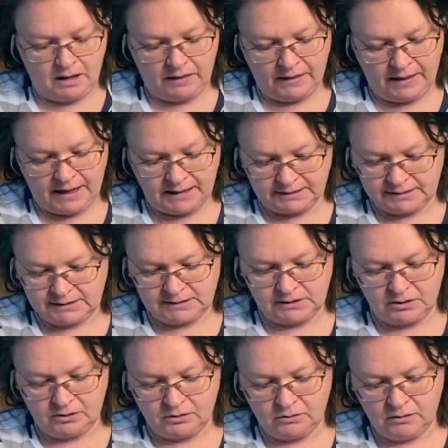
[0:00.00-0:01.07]
That's
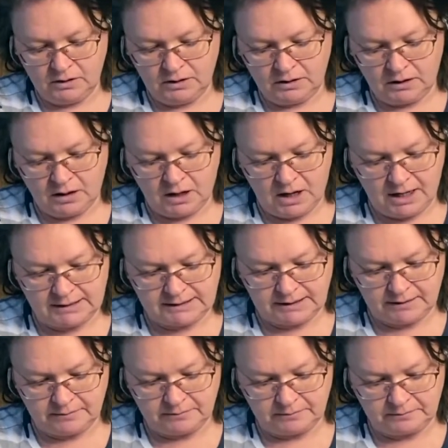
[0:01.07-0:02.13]
so awesome.